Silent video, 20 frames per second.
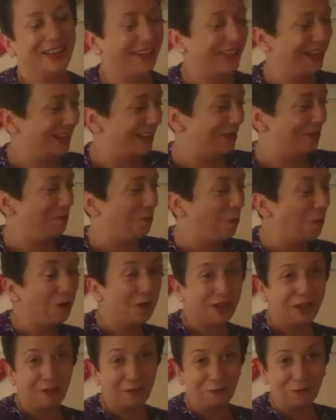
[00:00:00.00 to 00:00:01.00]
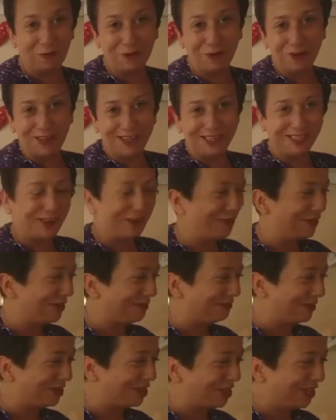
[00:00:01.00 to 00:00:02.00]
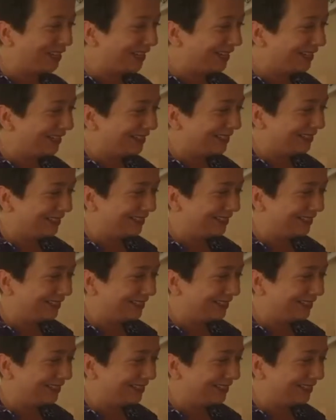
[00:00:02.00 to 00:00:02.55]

the walking foot is on the machine,